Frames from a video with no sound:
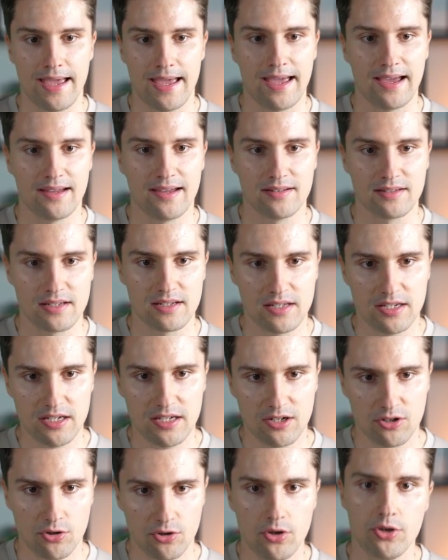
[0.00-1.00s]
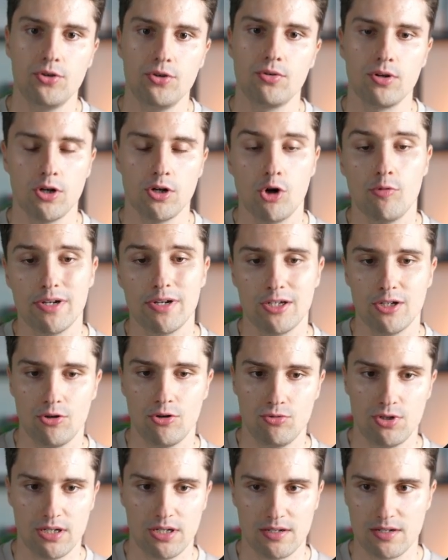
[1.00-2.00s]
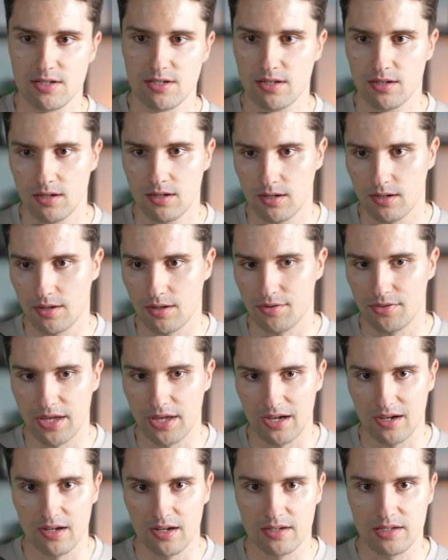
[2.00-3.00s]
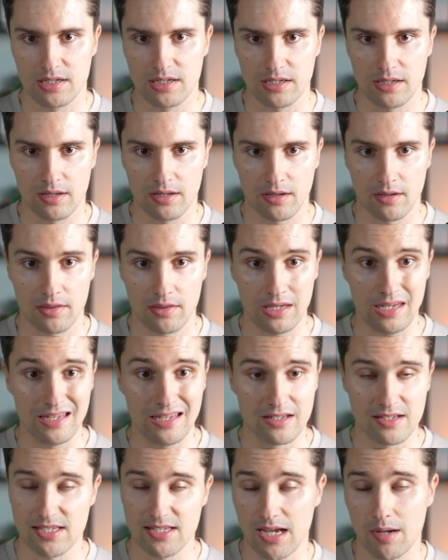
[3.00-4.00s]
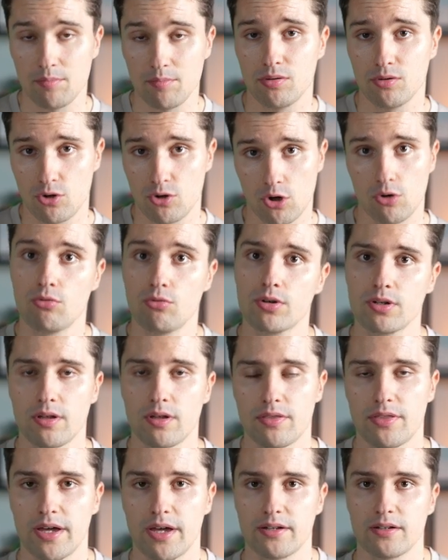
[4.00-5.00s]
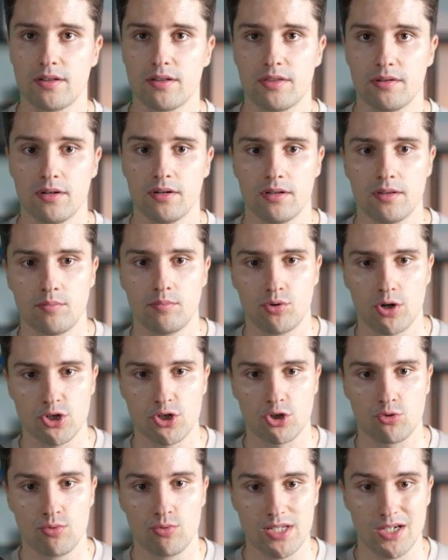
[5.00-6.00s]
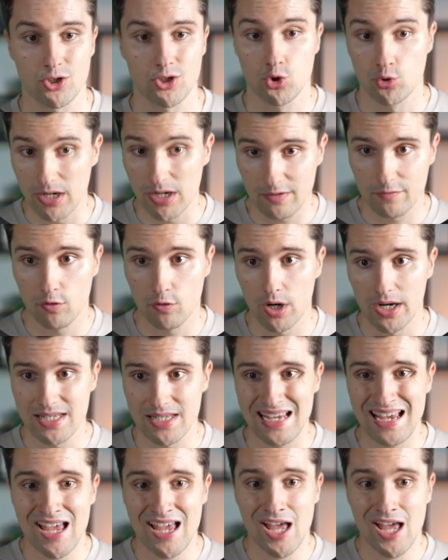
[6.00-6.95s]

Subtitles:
And in here, you can already notice that the sample code that the project wizard created for us